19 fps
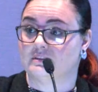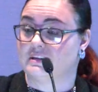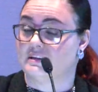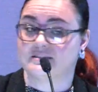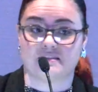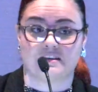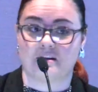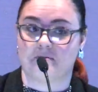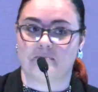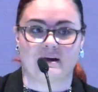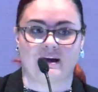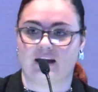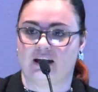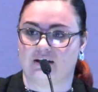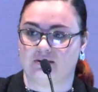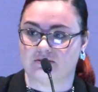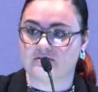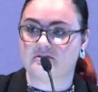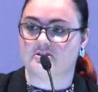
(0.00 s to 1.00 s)
It's not my
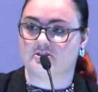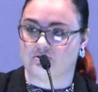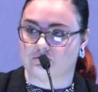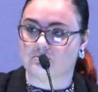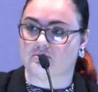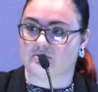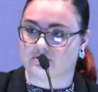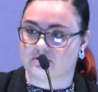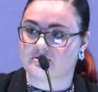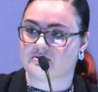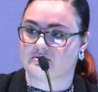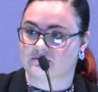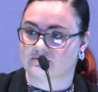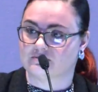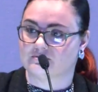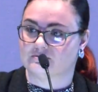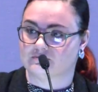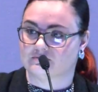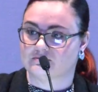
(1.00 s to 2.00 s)
house, it's
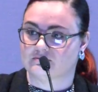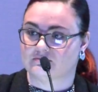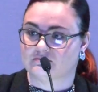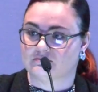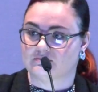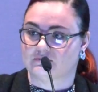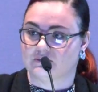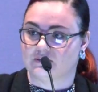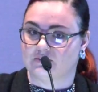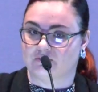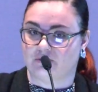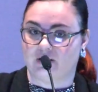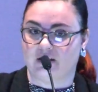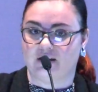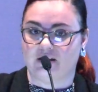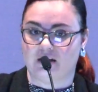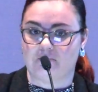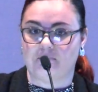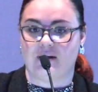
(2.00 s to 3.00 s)
yours,
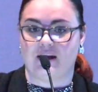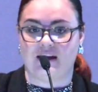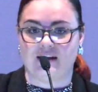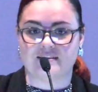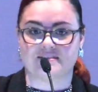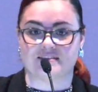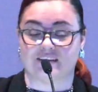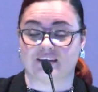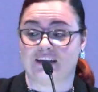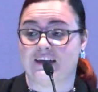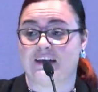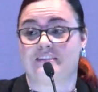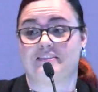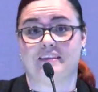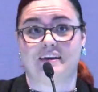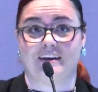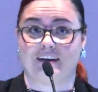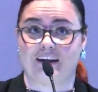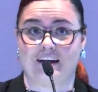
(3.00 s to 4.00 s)
right? I'm asking.
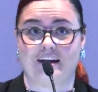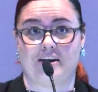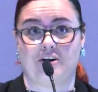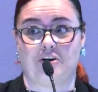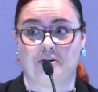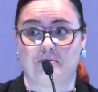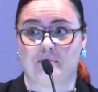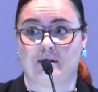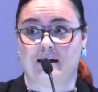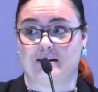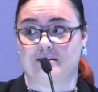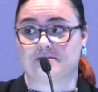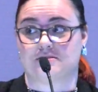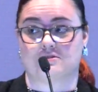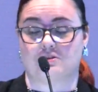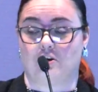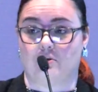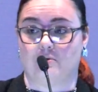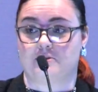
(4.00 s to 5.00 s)
Thank God all my
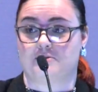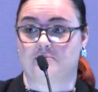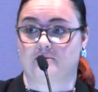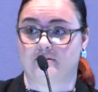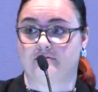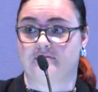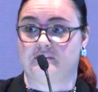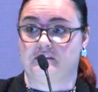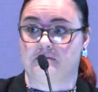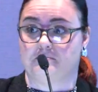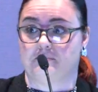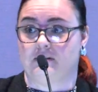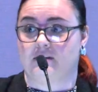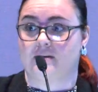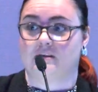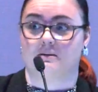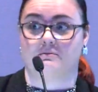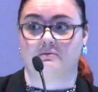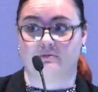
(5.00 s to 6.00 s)
houses always want to feed
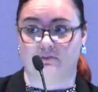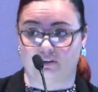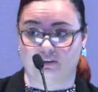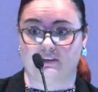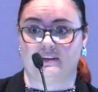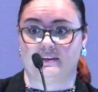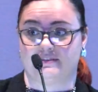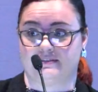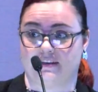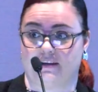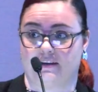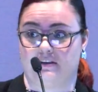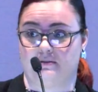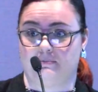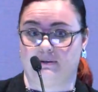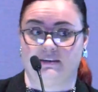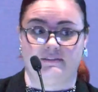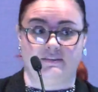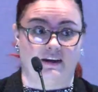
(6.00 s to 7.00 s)
me. Really excited
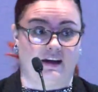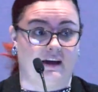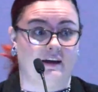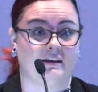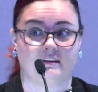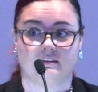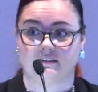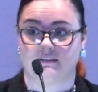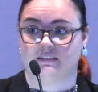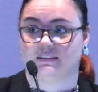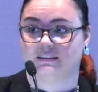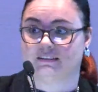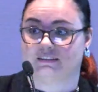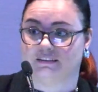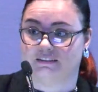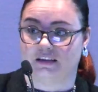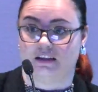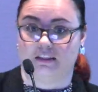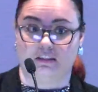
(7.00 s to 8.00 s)
about that.
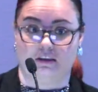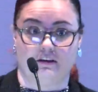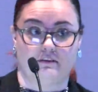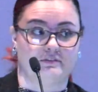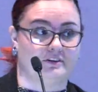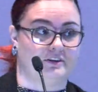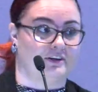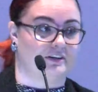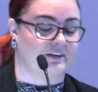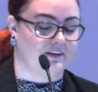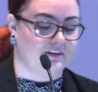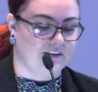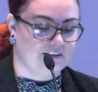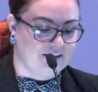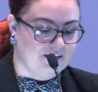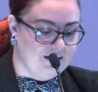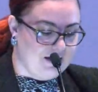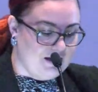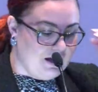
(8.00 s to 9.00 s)
They love cooking.
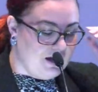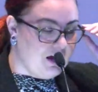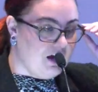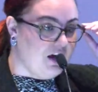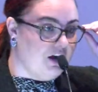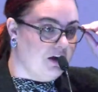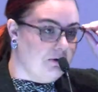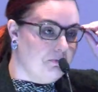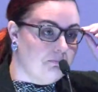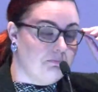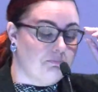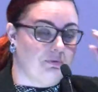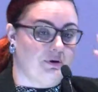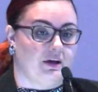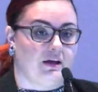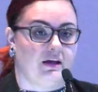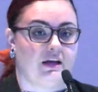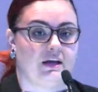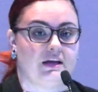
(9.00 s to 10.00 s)

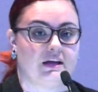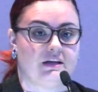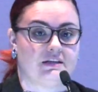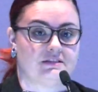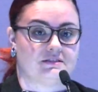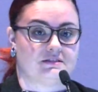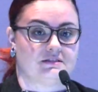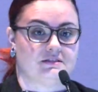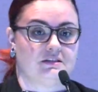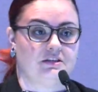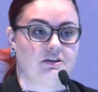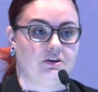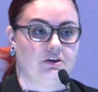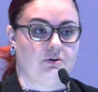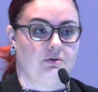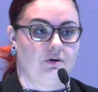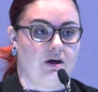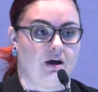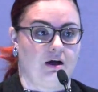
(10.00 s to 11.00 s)
But it's, you
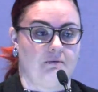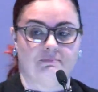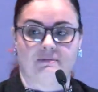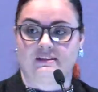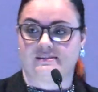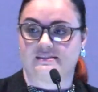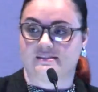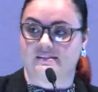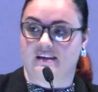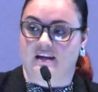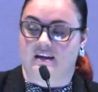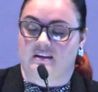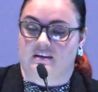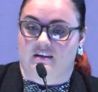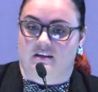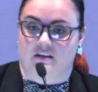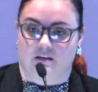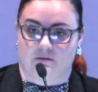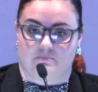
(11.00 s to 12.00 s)
know, I'm not
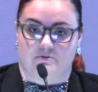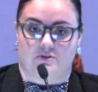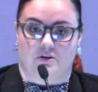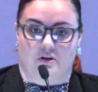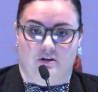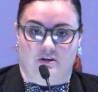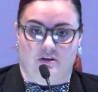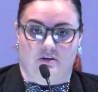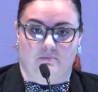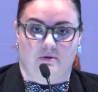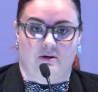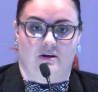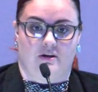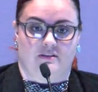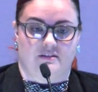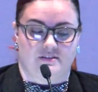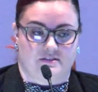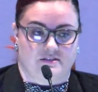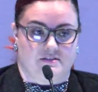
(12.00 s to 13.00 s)
standing up talking
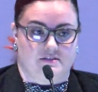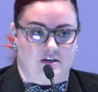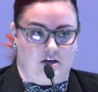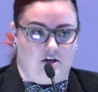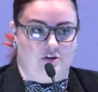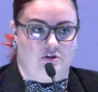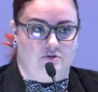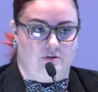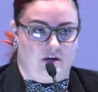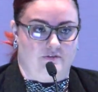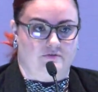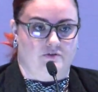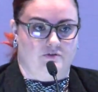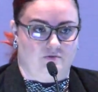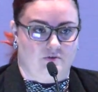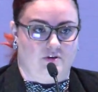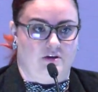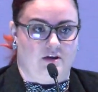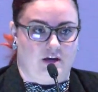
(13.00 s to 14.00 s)
about this is how you had
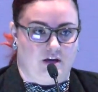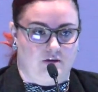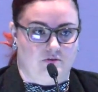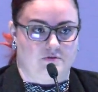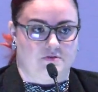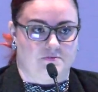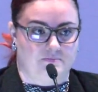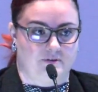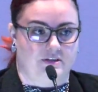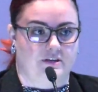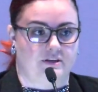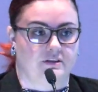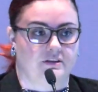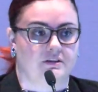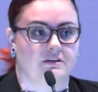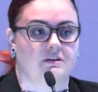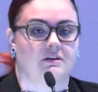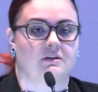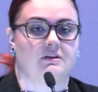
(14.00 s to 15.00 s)
to run a house
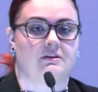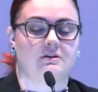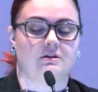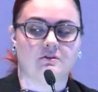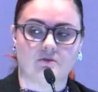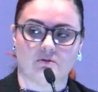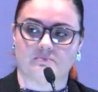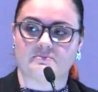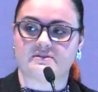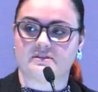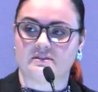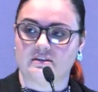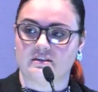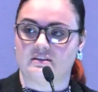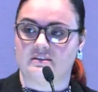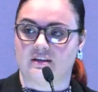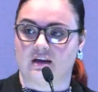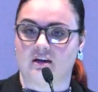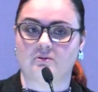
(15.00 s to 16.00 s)
meeting. No, I'm
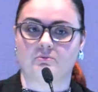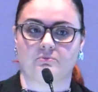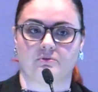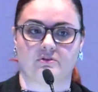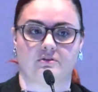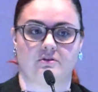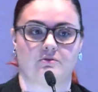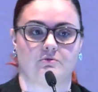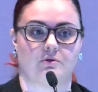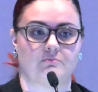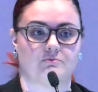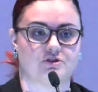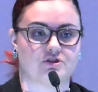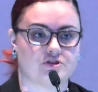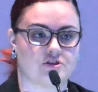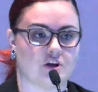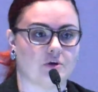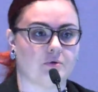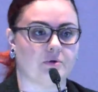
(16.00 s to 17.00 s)
sitting down with you. I'm
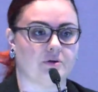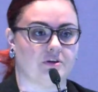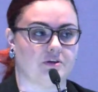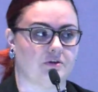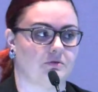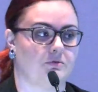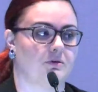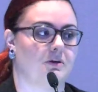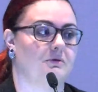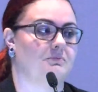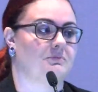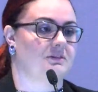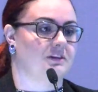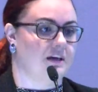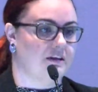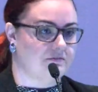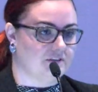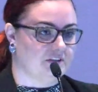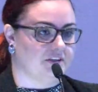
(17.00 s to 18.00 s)
showing you. I'm
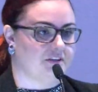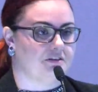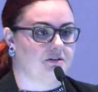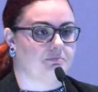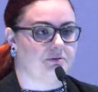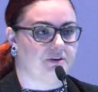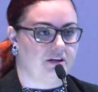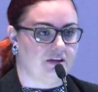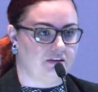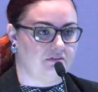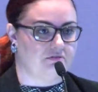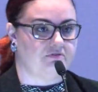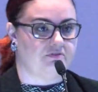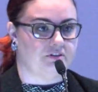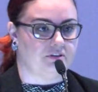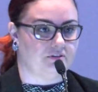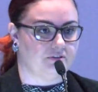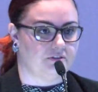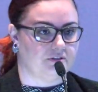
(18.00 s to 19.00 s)
leveling the playing
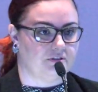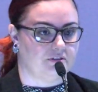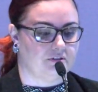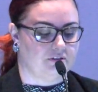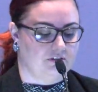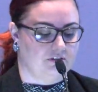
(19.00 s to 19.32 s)
field.